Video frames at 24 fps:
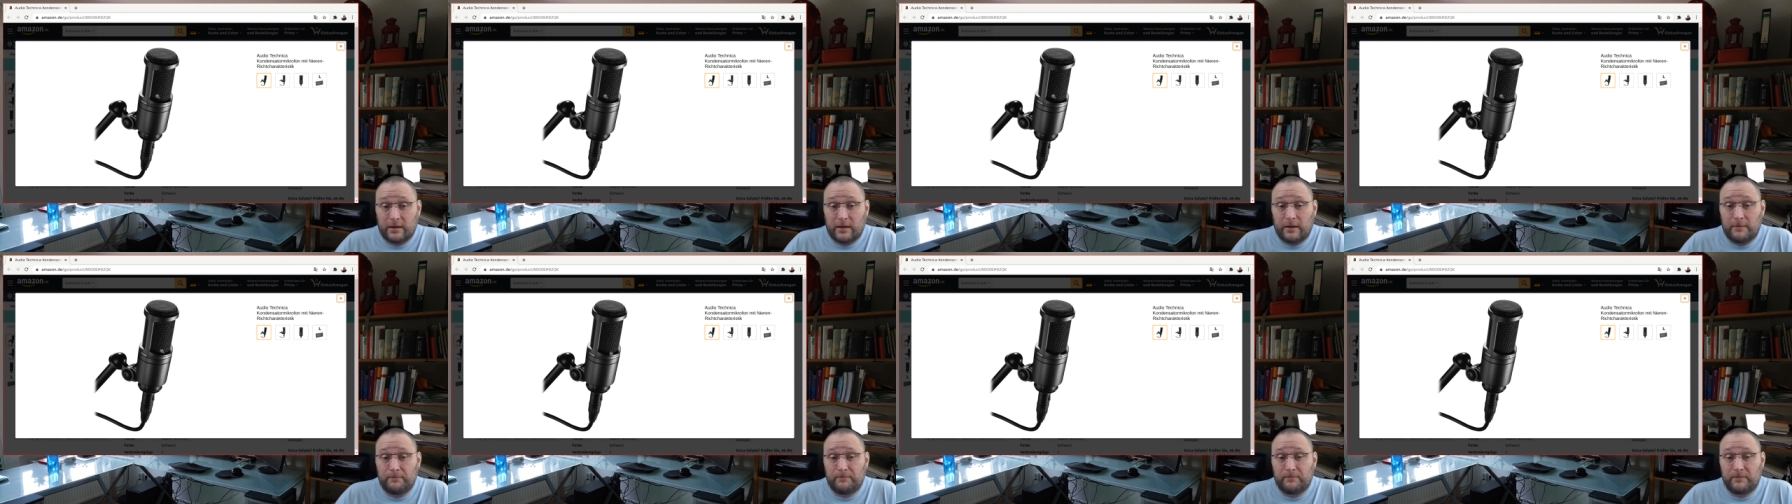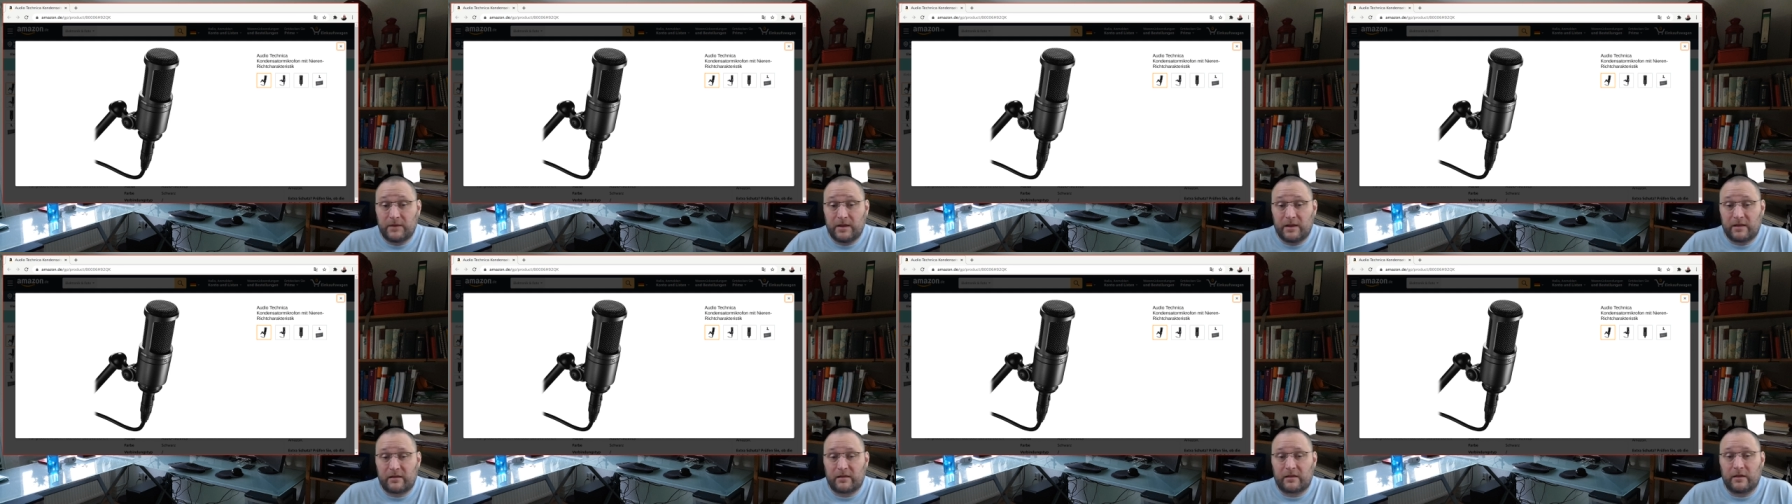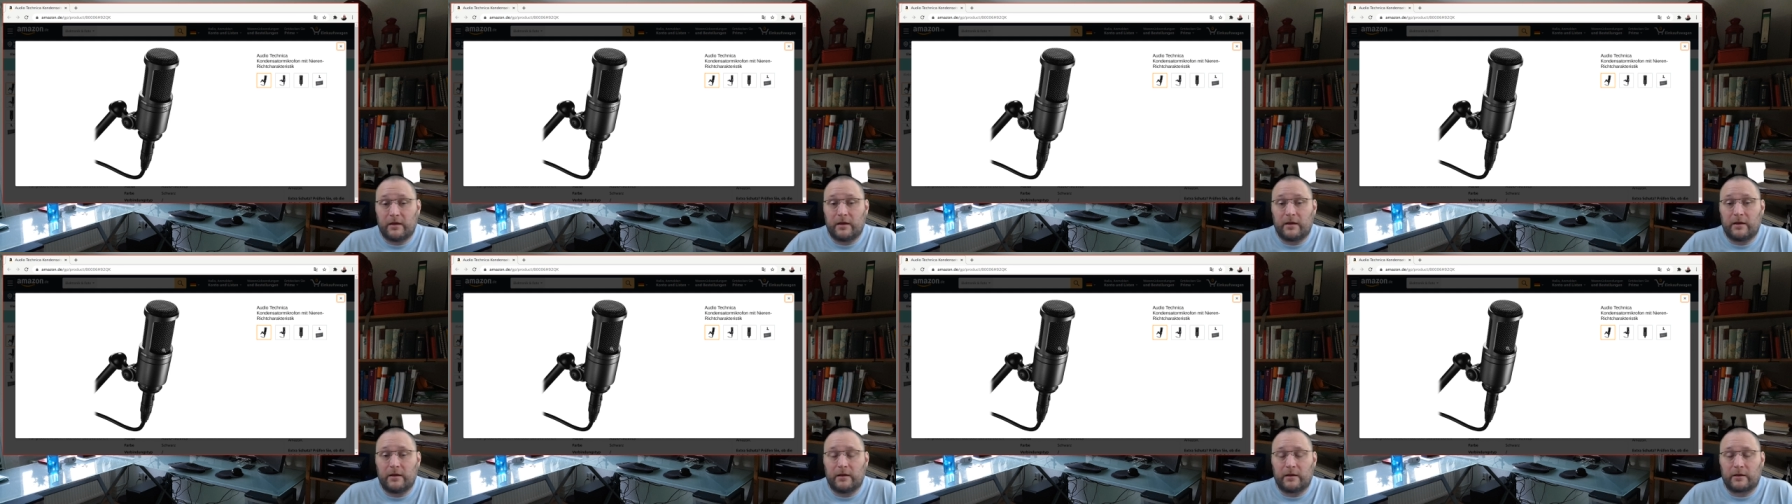Um, it's
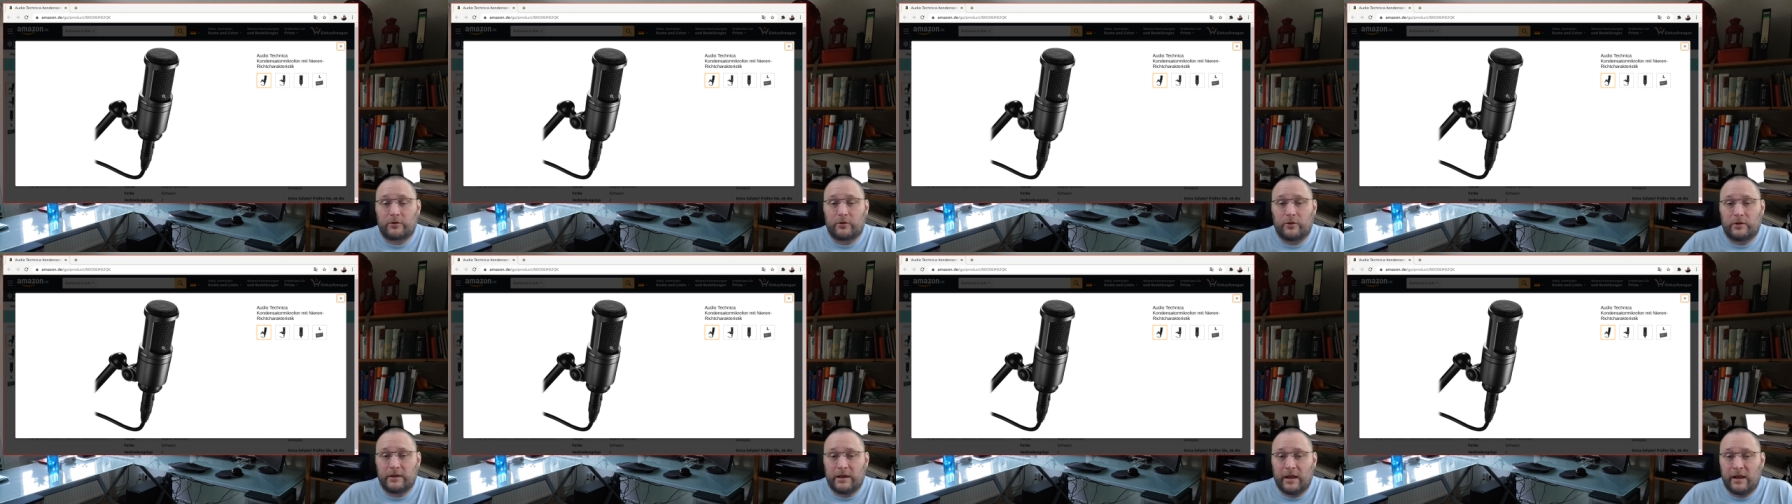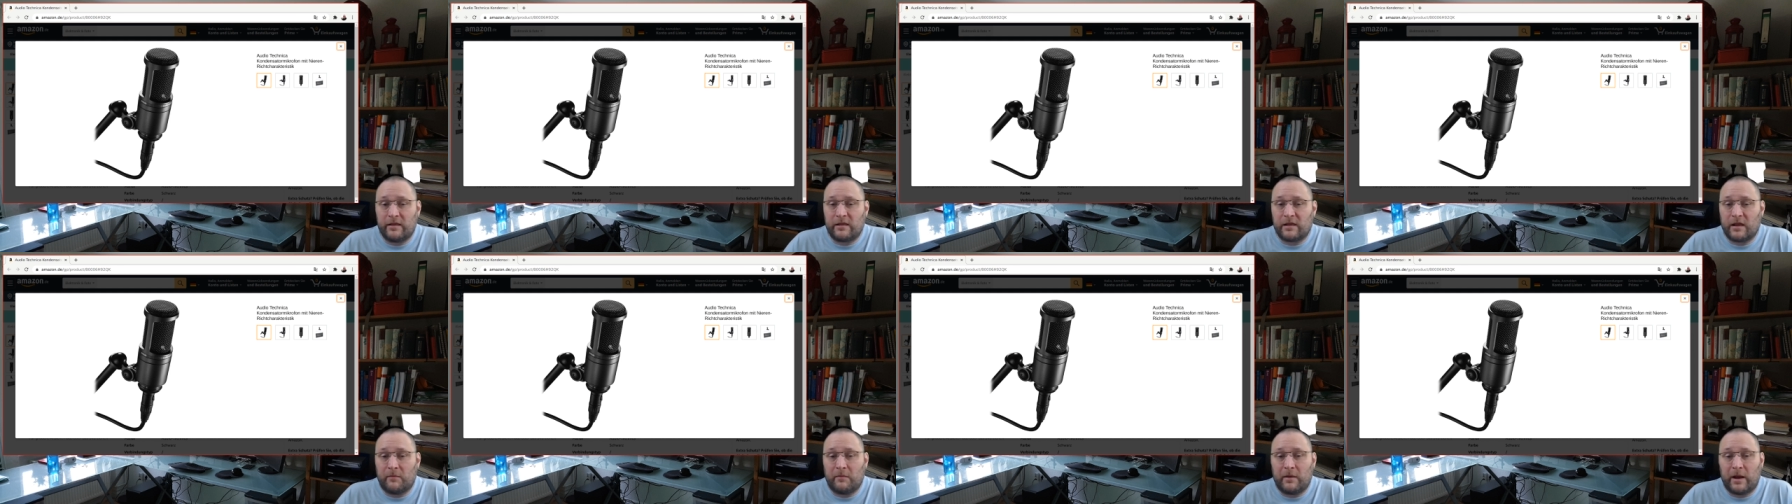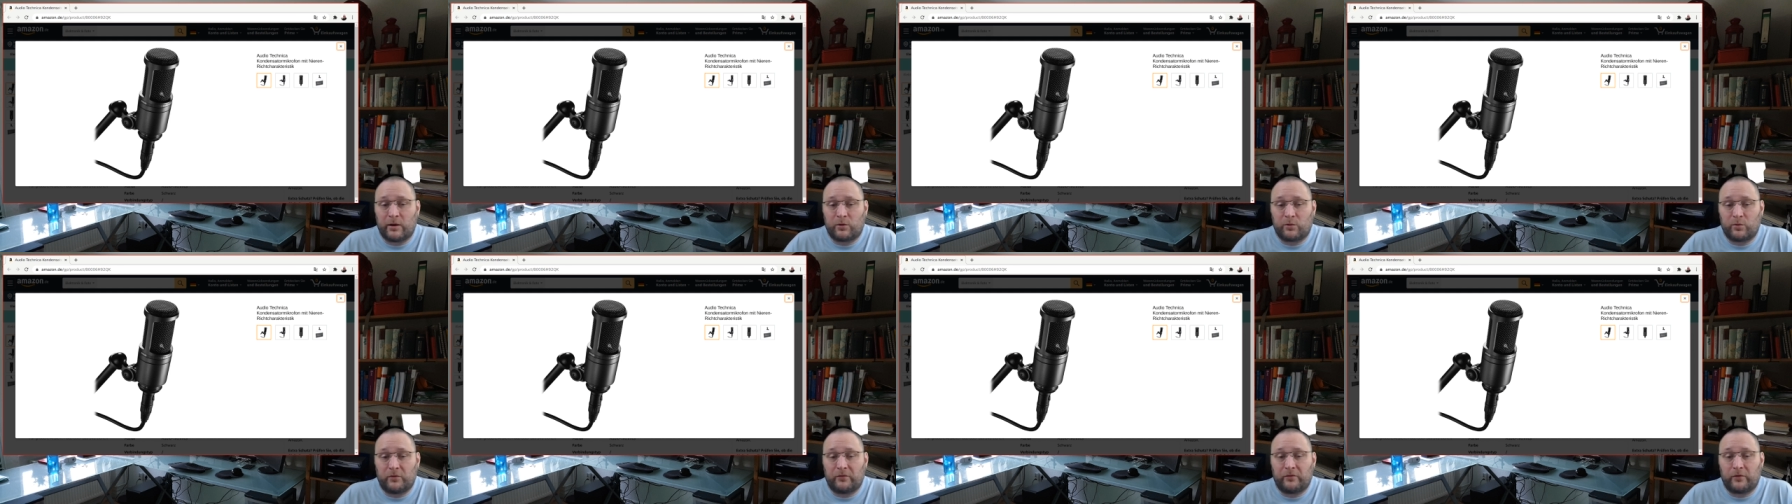a, a, condenser
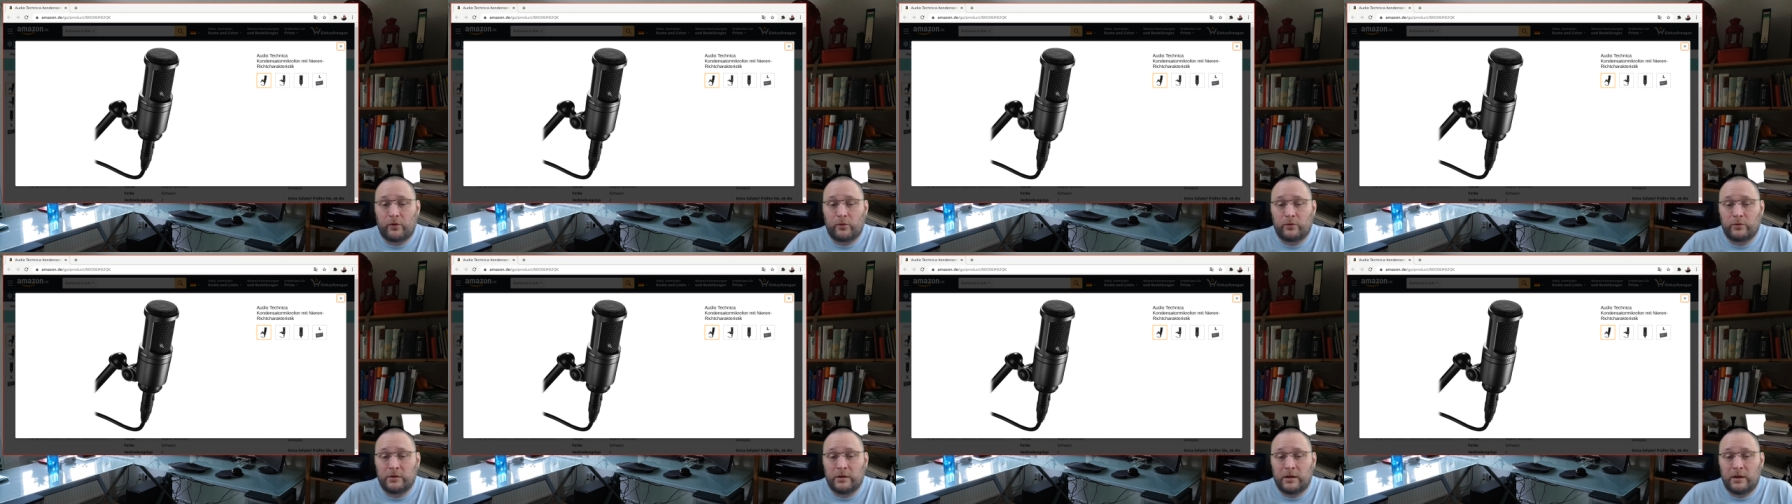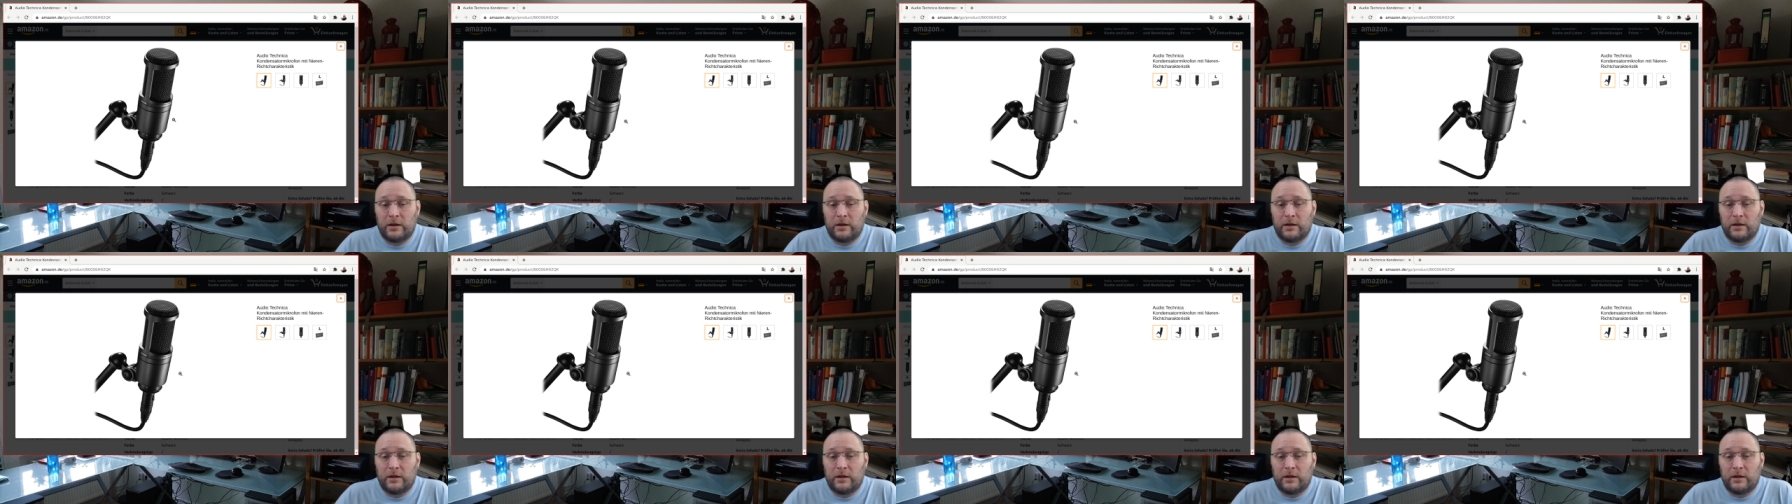microphone